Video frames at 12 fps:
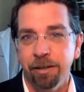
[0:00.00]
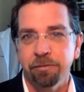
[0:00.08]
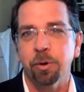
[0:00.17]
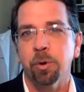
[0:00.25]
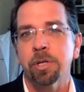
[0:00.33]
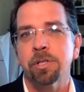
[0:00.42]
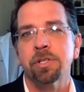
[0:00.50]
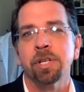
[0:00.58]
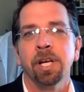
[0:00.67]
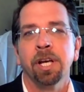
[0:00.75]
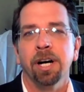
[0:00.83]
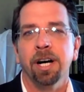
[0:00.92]
of
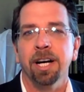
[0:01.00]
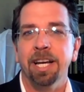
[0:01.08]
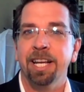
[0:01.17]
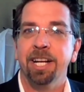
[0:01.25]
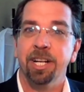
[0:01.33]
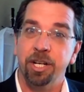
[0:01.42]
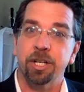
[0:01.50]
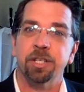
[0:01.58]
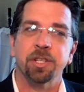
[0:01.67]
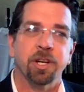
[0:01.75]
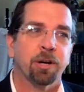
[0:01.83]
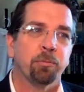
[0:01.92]
course, and it
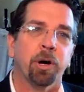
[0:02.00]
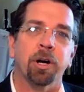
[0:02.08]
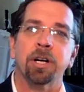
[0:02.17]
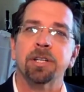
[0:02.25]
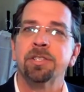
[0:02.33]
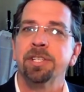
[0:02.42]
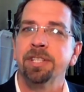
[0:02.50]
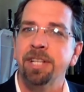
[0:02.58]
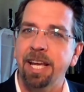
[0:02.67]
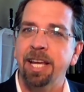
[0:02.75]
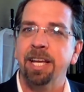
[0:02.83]
occurs in our bars and